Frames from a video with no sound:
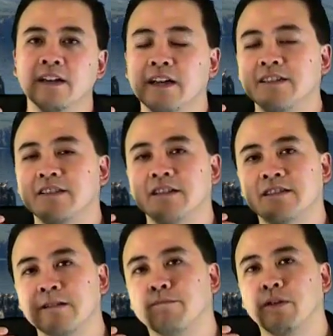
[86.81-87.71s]
it's a
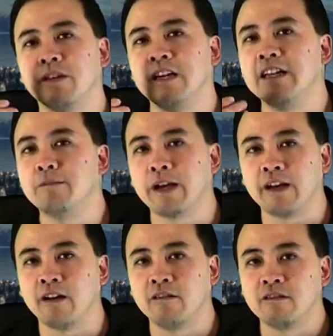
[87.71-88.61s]
simple
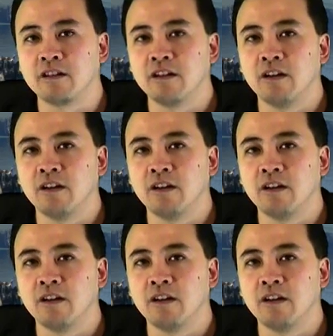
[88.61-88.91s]
email